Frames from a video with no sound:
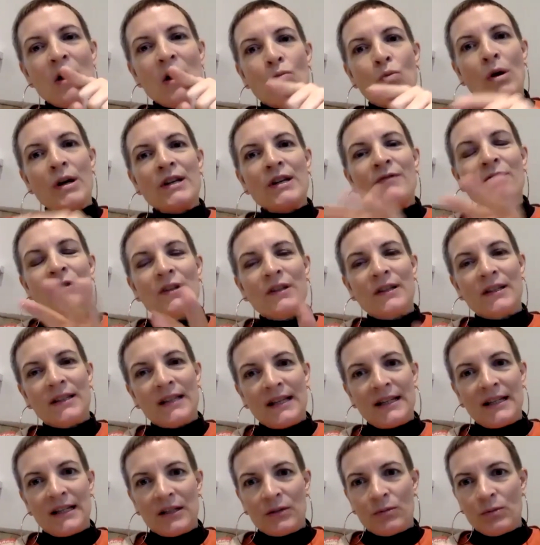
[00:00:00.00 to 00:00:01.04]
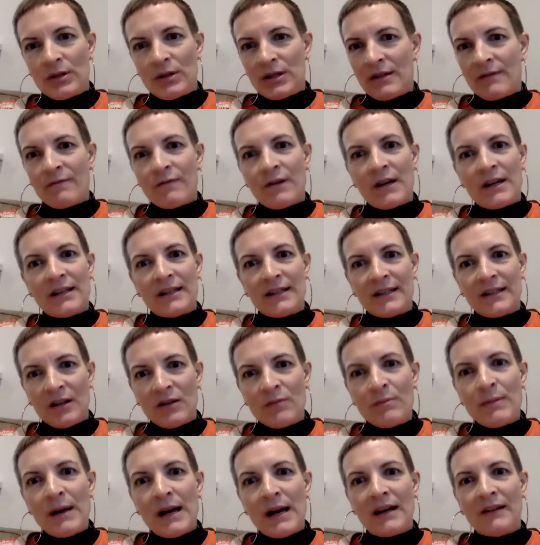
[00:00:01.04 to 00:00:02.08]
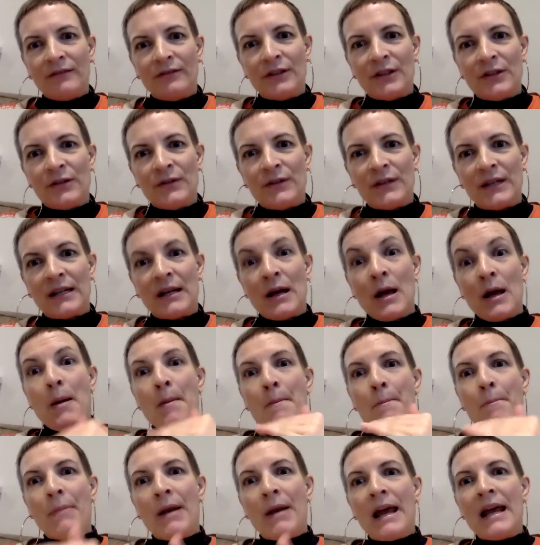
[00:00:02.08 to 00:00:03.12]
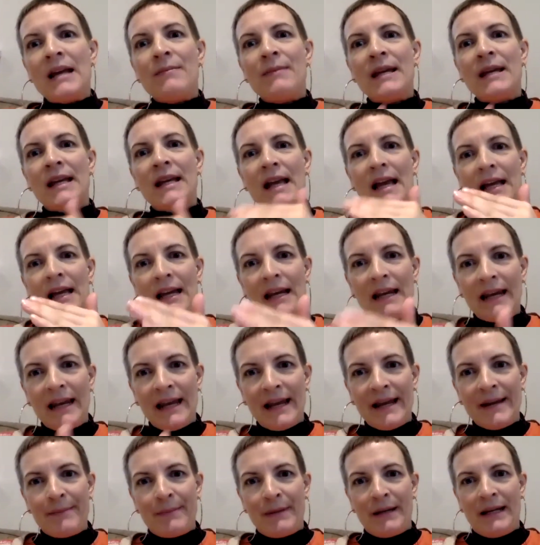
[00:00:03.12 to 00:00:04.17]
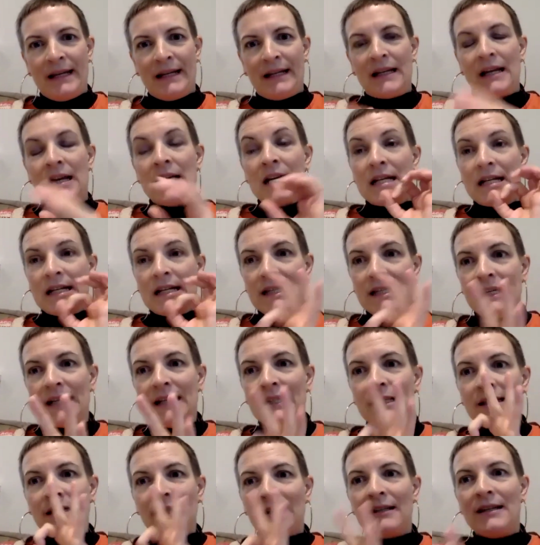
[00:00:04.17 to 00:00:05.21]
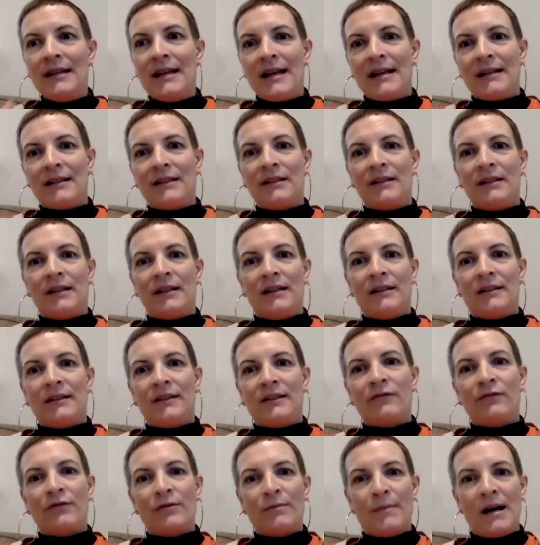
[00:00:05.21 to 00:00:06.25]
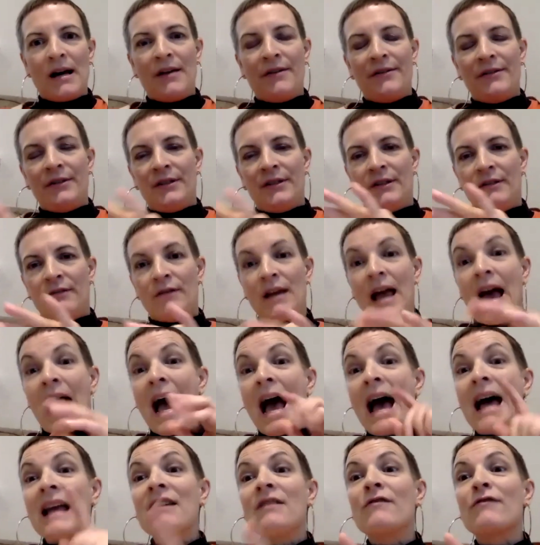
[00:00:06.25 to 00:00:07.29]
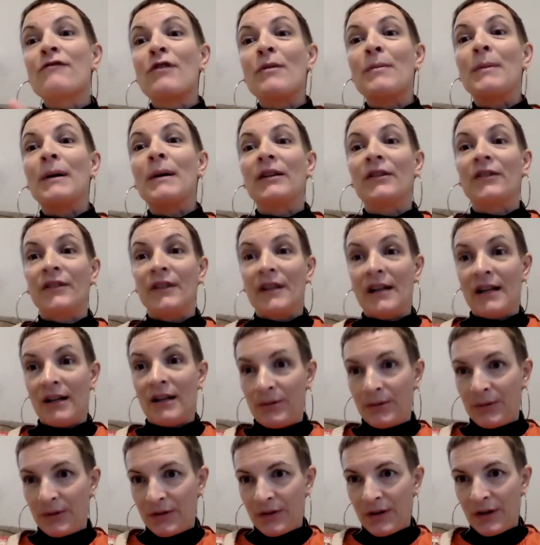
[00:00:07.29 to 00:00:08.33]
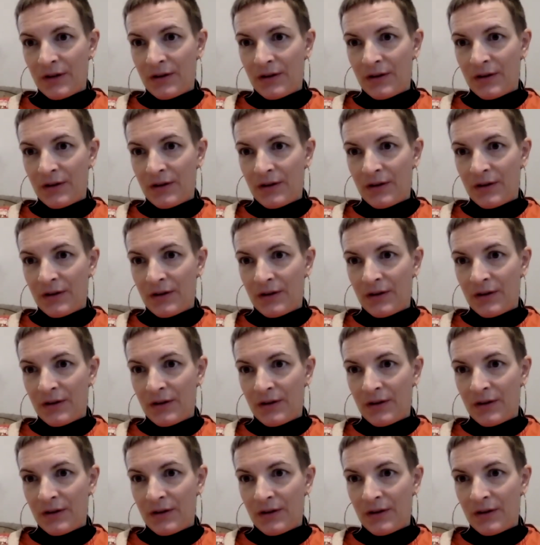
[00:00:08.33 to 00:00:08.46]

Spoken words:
What you've just said is, which I find so powerful, you said blaming and labeling disconnects us from others and from ourselves, was the